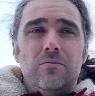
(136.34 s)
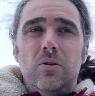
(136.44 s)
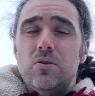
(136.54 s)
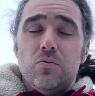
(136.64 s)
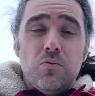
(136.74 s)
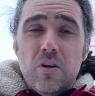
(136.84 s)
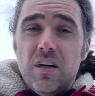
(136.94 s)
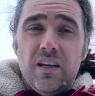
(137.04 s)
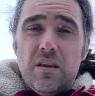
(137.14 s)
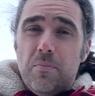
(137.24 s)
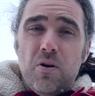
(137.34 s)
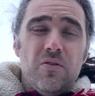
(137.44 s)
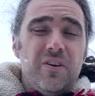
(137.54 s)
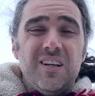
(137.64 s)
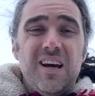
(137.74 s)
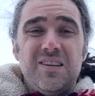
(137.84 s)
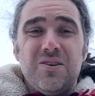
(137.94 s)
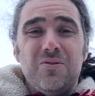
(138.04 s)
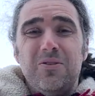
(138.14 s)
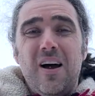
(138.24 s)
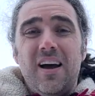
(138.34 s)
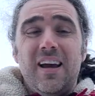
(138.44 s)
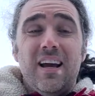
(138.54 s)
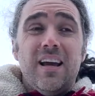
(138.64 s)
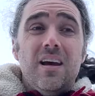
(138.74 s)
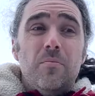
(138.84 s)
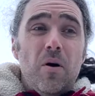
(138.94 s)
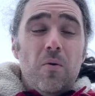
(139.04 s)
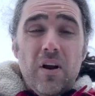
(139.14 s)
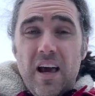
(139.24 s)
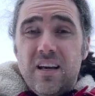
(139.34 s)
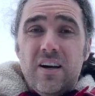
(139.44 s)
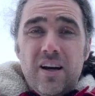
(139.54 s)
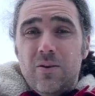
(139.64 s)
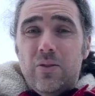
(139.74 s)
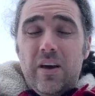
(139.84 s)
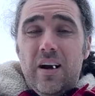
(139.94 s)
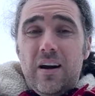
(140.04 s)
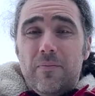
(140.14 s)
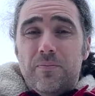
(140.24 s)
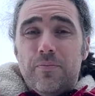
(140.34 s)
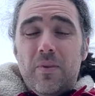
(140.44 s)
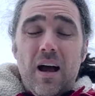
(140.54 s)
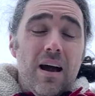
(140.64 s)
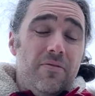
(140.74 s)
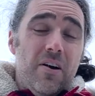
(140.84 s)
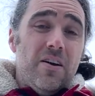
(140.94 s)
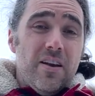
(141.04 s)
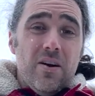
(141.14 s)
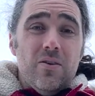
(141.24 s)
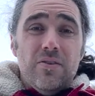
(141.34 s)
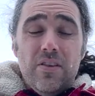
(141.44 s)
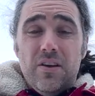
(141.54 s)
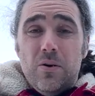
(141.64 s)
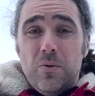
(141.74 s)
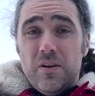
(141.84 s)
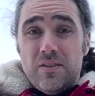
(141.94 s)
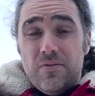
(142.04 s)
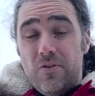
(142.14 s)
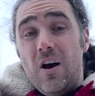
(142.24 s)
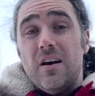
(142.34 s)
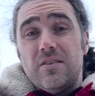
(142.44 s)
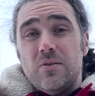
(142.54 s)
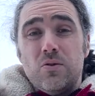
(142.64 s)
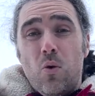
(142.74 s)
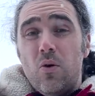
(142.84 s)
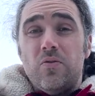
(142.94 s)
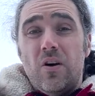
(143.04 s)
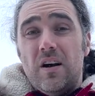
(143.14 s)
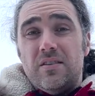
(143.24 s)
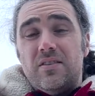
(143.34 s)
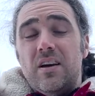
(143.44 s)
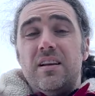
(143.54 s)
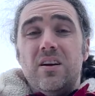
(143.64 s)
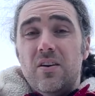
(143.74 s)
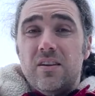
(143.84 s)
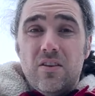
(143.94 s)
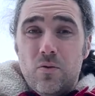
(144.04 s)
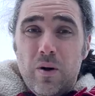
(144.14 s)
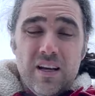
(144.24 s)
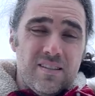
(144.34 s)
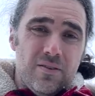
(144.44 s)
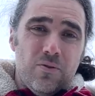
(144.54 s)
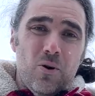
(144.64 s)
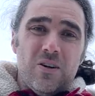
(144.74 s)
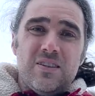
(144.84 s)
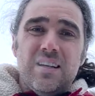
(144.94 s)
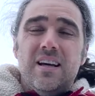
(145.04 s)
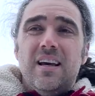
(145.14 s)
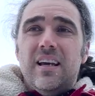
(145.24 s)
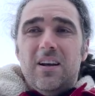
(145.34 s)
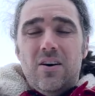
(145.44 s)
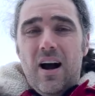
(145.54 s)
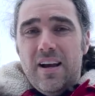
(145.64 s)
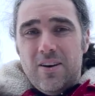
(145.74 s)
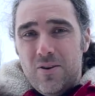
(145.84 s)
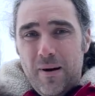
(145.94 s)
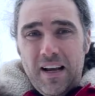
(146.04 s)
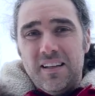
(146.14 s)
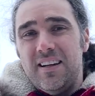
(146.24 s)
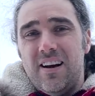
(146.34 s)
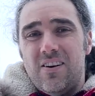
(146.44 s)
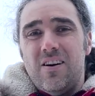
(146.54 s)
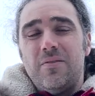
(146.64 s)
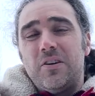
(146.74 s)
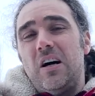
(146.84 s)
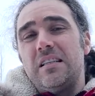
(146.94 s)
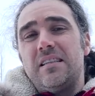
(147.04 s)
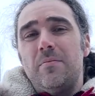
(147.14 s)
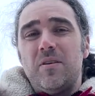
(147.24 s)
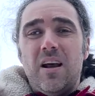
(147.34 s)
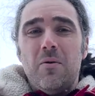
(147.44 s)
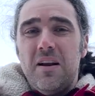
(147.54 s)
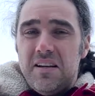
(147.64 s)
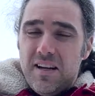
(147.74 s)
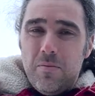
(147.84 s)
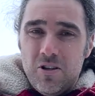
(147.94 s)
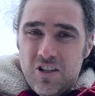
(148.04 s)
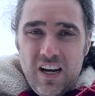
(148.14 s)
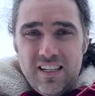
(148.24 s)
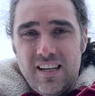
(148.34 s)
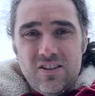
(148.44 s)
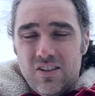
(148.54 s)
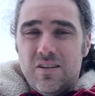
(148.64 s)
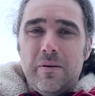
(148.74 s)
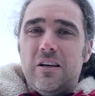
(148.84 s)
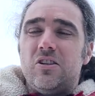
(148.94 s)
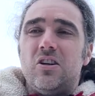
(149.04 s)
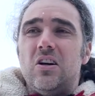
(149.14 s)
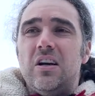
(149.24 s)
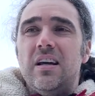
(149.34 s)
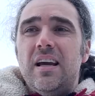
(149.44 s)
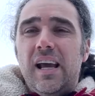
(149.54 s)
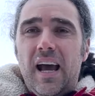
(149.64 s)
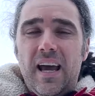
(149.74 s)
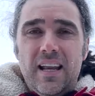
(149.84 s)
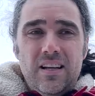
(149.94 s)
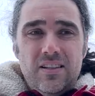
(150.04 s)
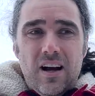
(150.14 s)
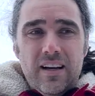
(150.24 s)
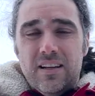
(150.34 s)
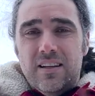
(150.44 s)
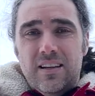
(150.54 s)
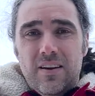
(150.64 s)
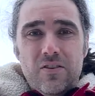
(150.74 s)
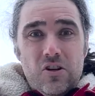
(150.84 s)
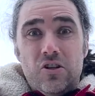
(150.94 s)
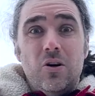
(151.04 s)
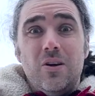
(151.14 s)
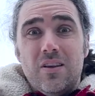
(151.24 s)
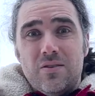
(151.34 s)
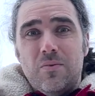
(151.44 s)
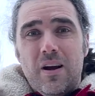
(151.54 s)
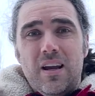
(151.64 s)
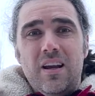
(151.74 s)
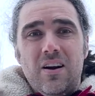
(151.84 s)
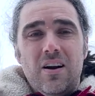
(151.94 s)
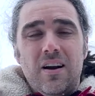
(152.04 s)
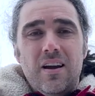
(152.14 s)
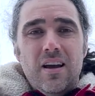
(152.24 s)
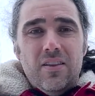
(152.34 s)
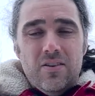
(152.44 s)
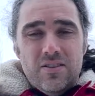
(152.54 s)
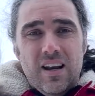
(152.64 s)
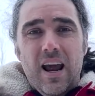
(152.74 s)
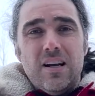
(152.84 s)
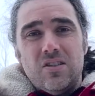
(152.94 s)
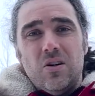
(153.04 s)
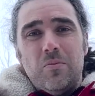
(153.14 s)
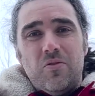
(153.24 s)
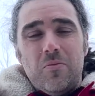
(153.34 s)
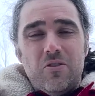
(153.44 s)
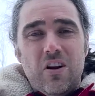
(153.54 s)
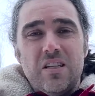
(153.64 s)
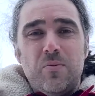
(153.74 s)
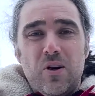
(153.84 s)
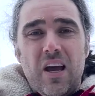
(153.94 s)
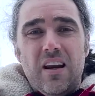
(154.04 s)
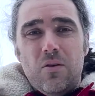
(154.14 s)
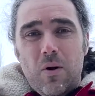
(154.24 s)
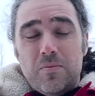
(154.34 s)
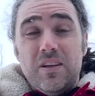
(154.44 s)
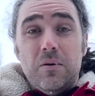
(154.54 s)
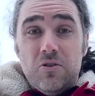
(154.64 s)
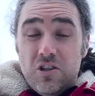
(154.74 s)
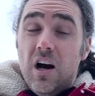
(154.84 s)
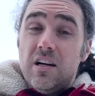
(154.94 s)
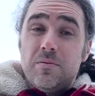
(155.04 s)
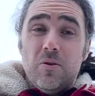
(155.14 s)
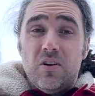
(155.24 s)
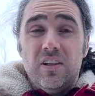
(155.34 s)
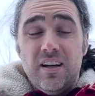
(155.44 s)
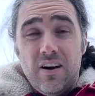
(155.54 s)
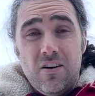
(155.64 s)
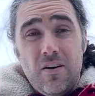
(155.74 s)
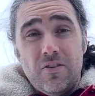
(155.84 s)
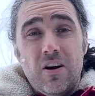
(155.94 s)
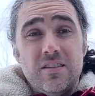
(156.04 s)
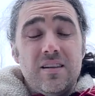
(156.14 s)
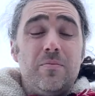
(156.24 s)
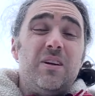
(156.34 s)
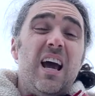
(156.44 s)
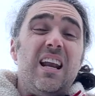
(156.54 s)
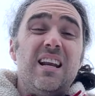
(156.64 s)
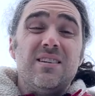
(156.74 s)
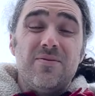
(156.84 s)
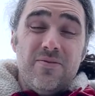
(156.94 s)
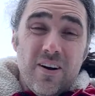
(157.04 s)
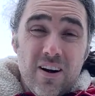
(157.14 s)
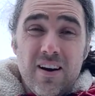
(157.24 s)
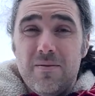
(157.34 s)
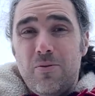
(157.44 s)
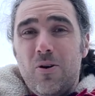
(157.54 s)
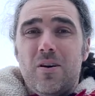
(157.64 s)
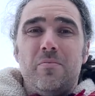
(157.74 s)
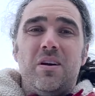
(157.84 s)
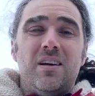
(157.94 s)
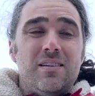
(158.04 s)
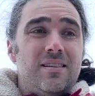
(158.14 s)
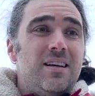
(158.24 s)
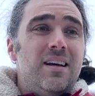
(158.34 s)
it was really the perfect night to go flying. But when I got out there, I found out that there was frost. There was hoarfrost adhering to the wings. And of course, I know my clean aircraft concept, and I went and double checked it just to make sure. And I can even just show you this right here. There's an excerpt from the Transport Canada website which talks about the clean aircraft concept, and it is very important because